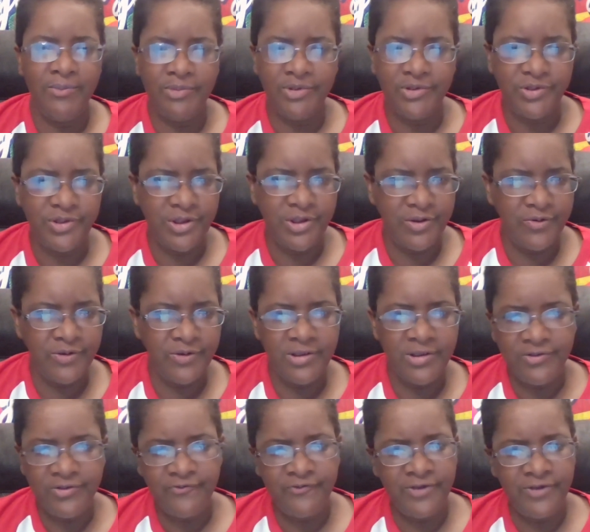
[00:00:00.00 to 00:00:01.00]

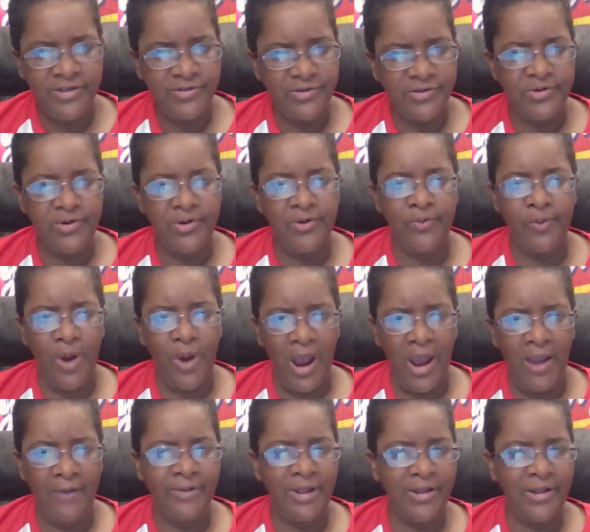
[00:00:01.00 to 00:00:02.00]
mysterious visitor
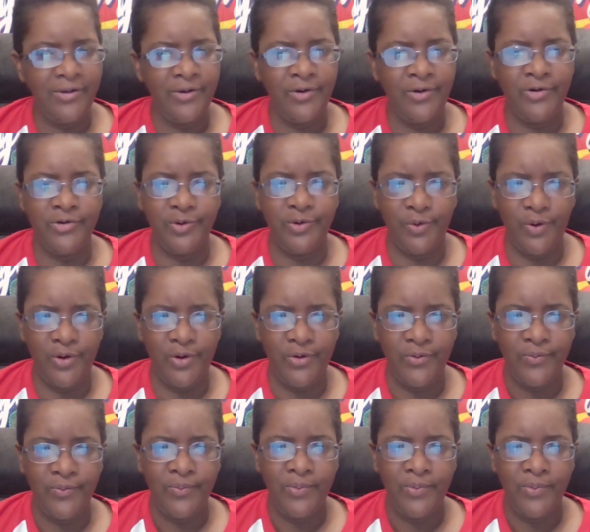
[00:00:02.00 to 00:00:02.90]
arrived at her door.